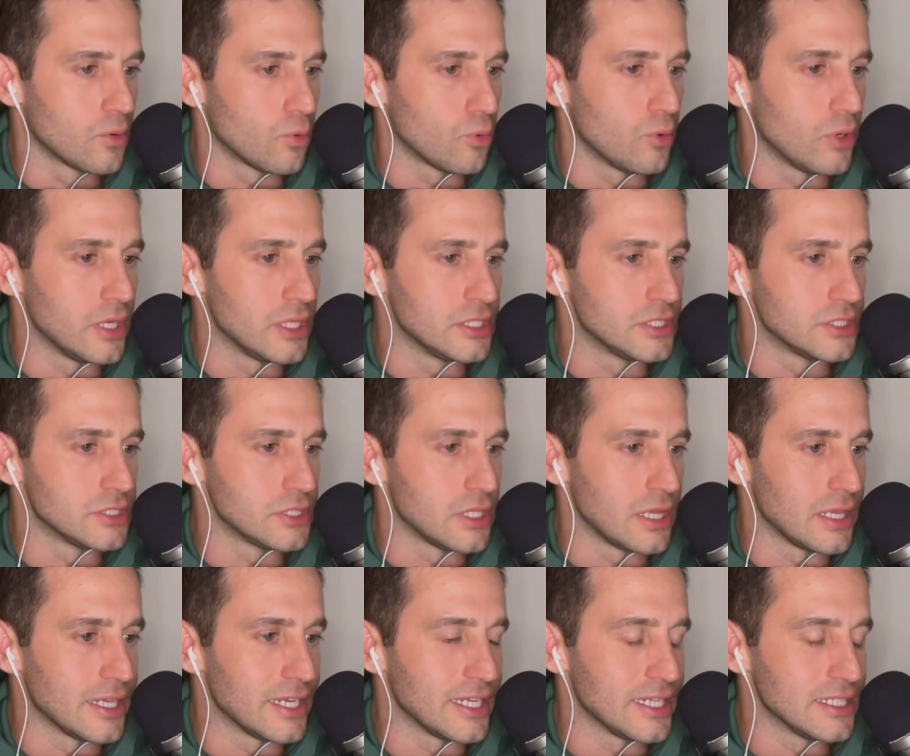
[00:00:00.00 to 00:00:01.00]
Which
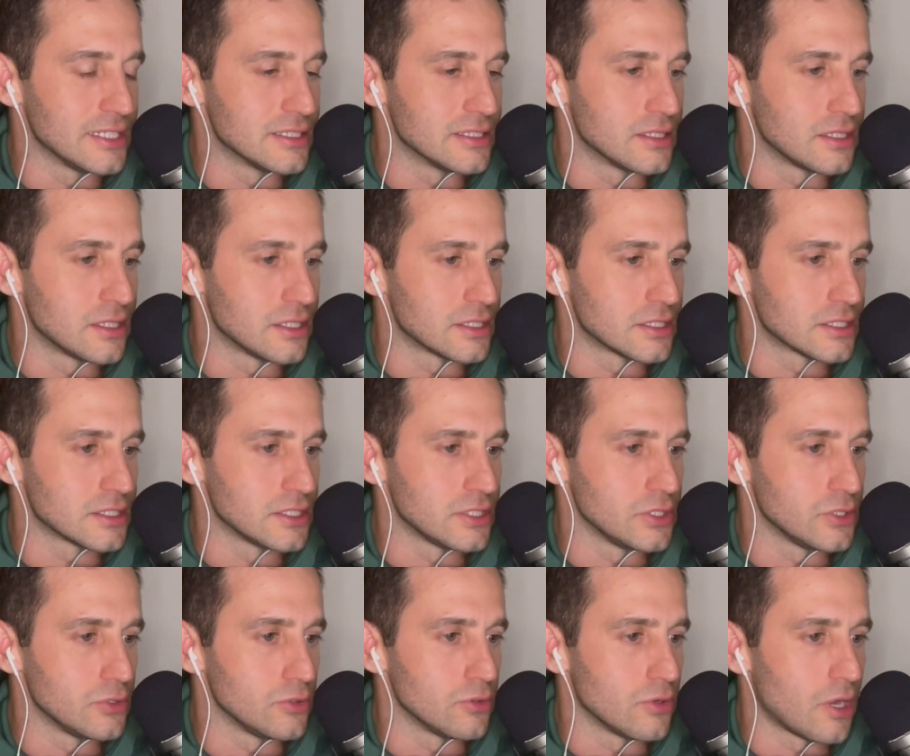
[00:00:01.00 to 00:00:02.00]
leads us
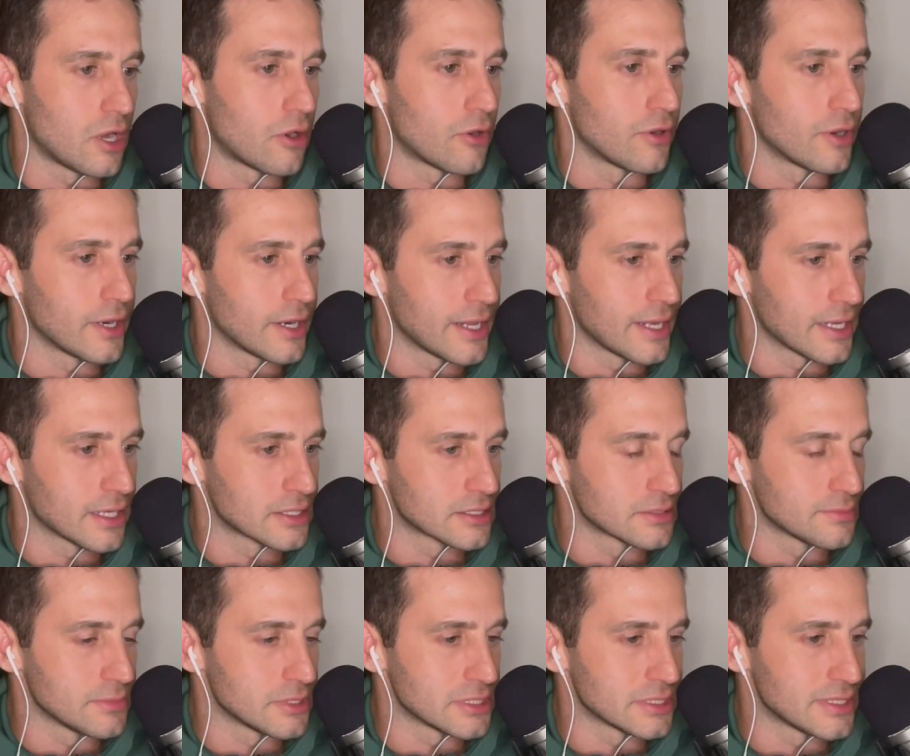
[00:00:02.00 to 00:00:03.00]
to our
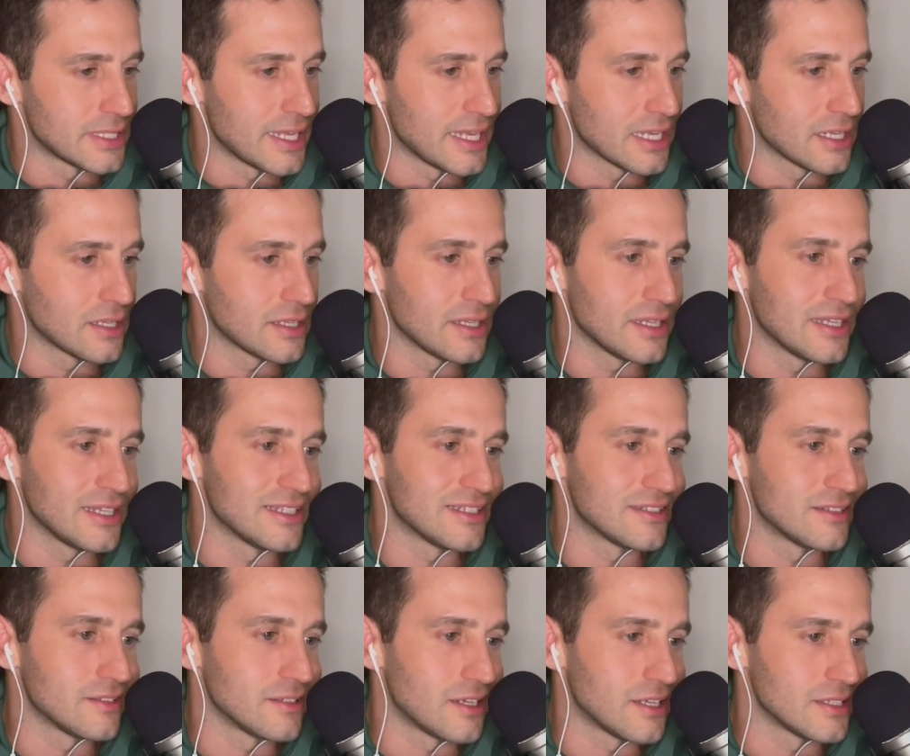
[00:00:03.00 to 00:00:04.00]
next mistake,
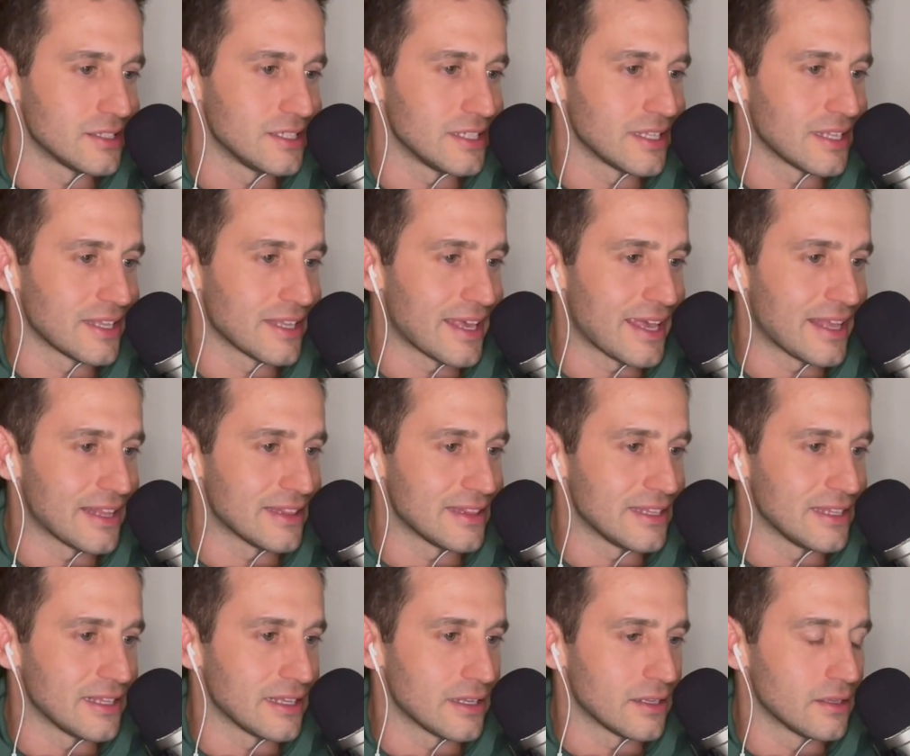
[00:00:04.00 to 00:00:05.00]
is not
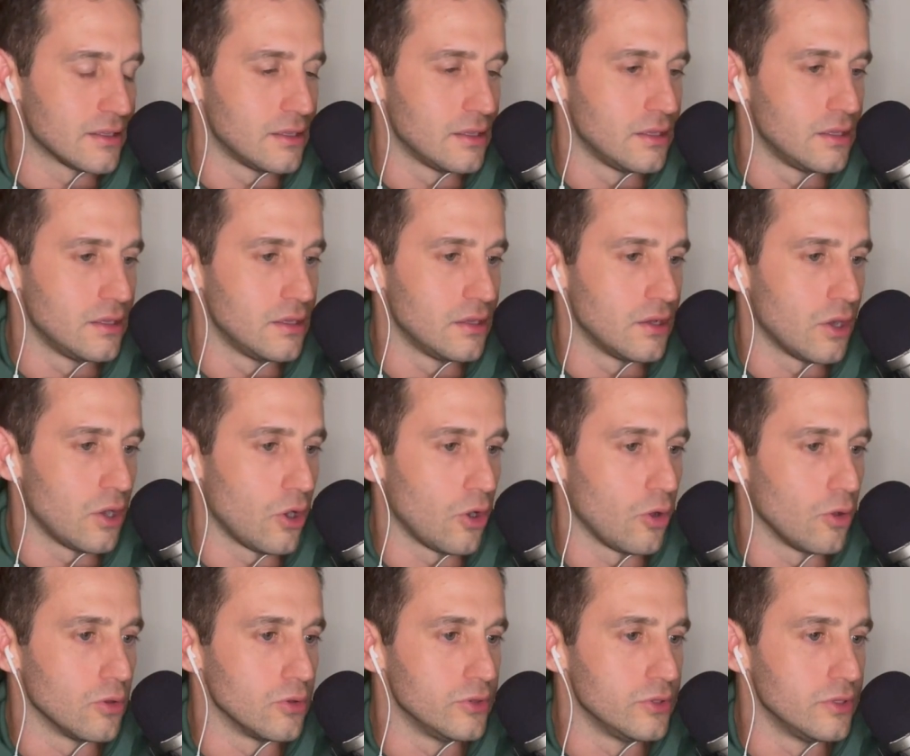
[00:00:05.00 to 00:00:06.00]
decanting
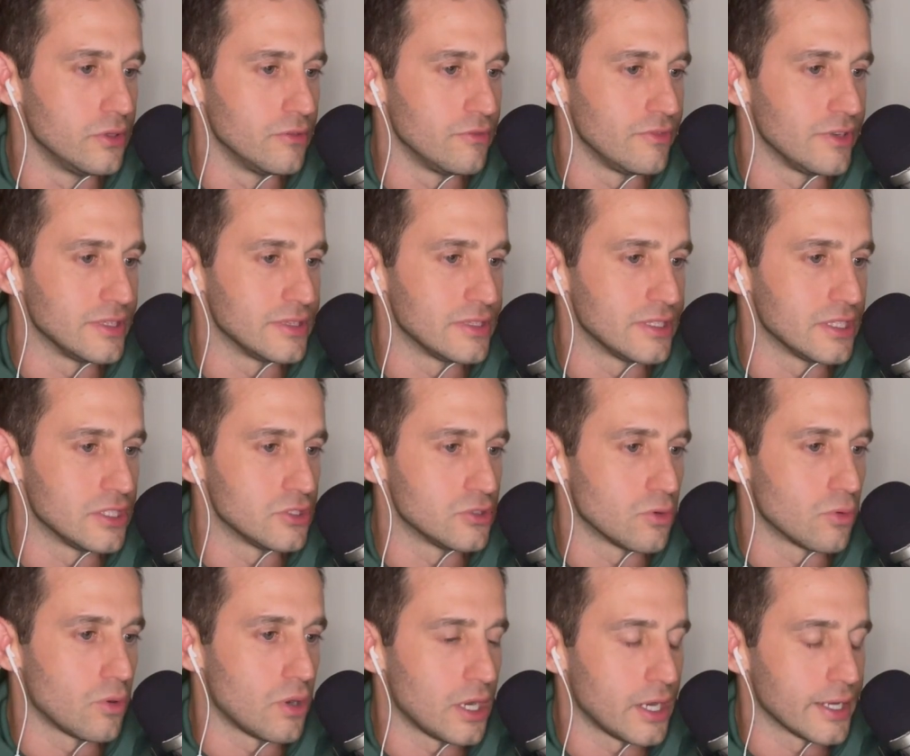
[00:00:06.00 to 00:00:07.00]
old vintage
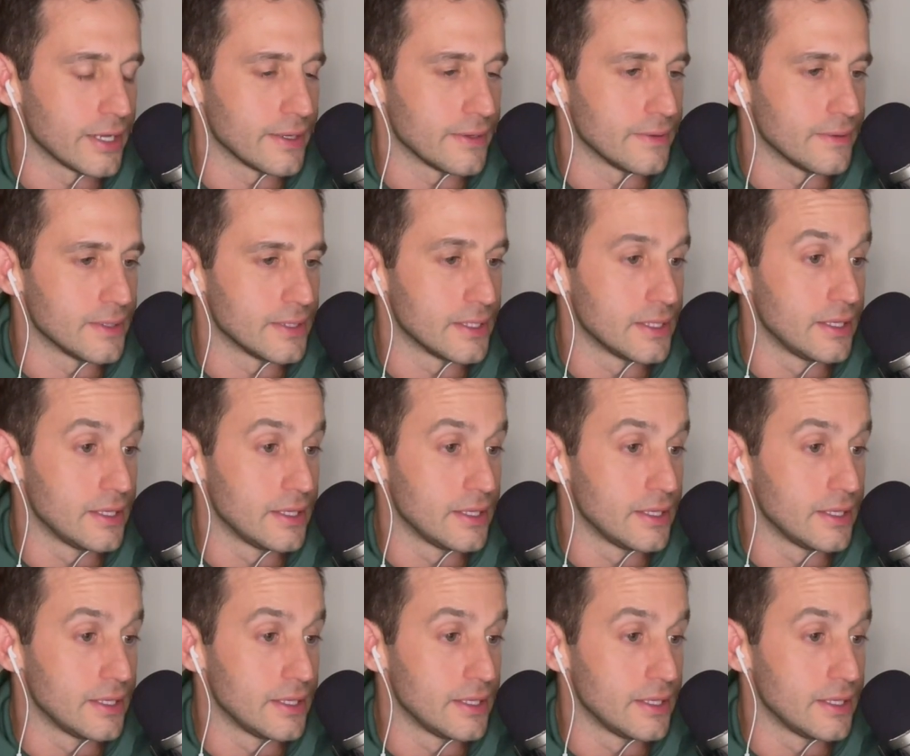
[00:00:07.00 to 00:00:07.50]
wine.